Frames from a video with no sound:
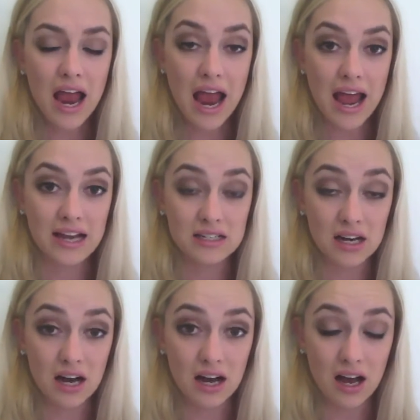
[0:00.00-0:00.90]
And
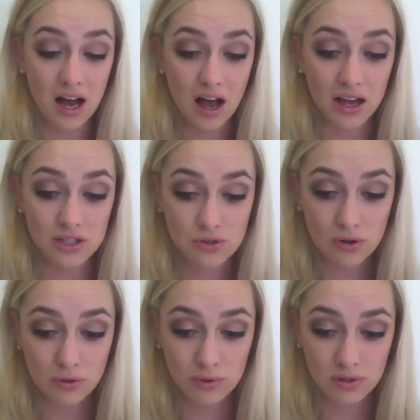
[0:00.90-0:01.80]
I
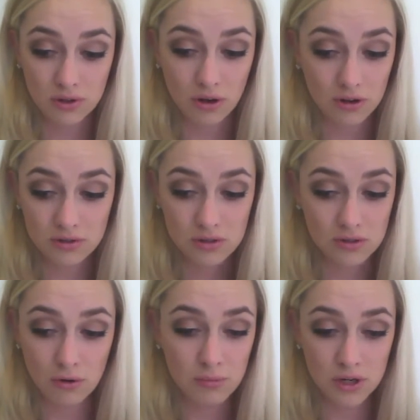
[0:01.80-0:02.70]
struggle with God
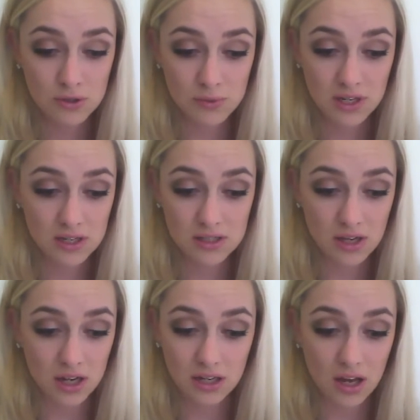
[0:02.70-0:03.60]
so much because
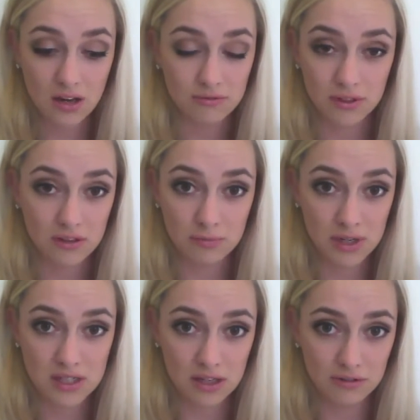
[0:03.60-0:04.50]
I can't forgive
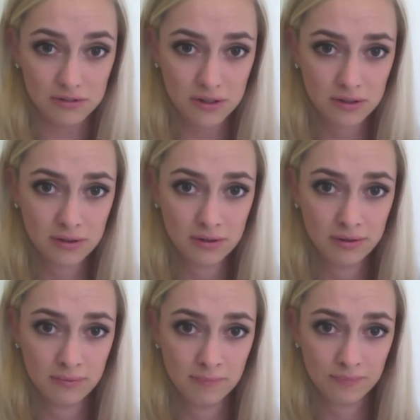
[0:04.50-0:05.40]
myself.
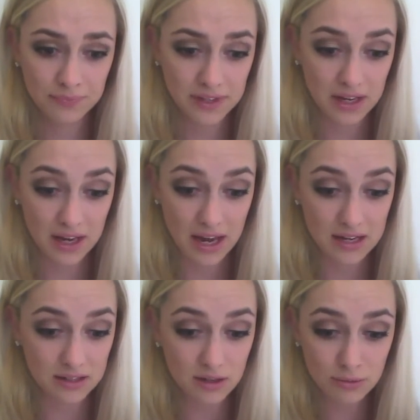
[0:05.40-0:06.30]
And
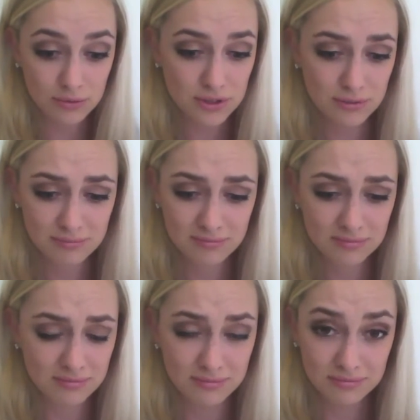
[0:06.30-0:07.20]
I don't
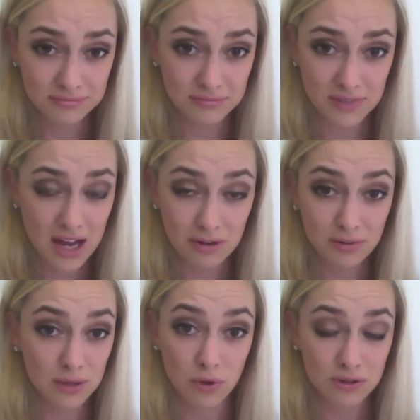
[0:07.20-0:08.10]

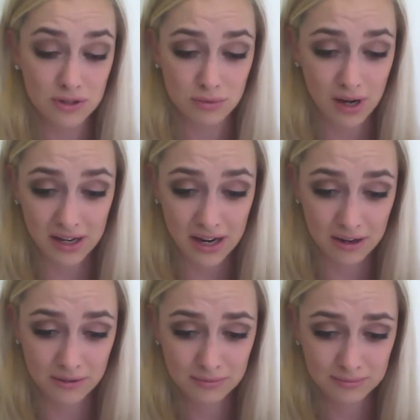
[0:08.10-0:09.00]
really want to right
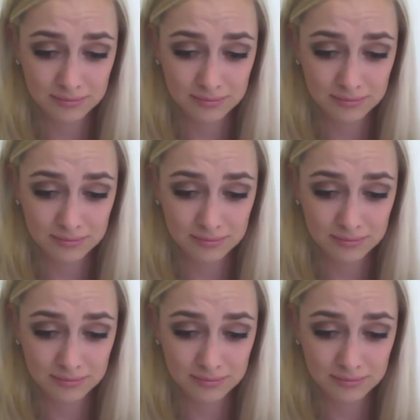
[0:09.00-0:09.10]
now.